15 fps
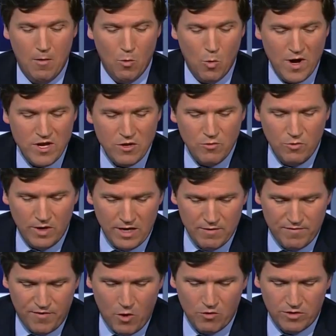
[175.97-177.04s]
When you
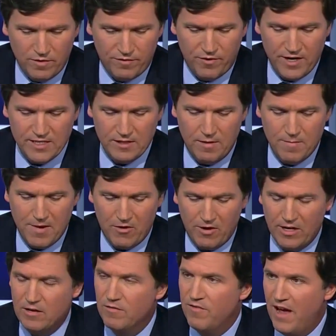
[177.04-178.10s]
invoke the phrase
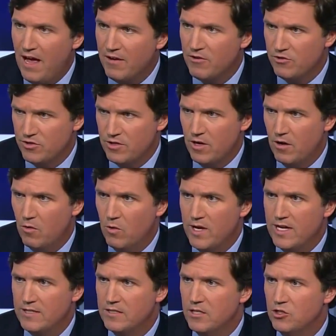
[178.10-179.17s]
American values, though,
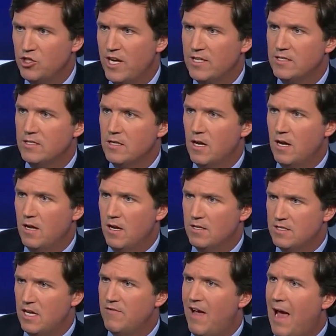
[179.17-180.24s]
it suggests a
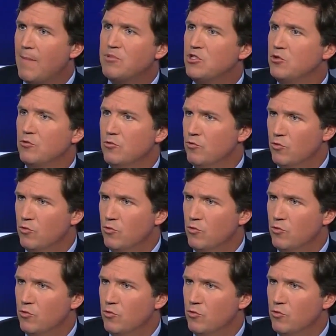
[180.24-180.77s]
set of absolute